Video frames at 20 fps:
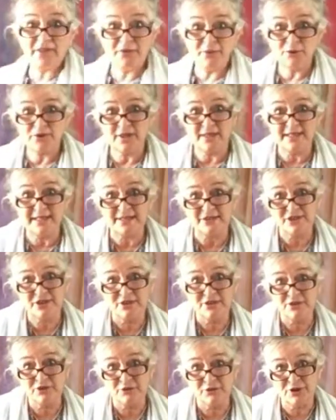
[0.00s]
thought I'd
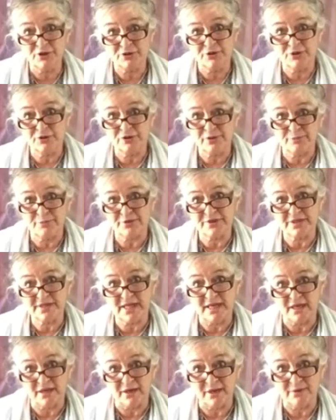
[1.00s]
actually introduce you to
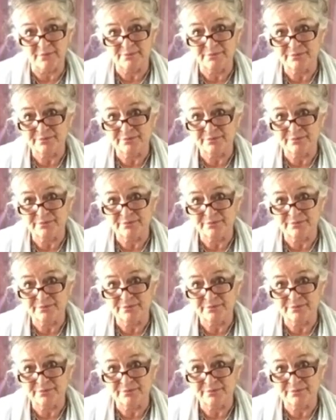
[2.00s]
Priscilla.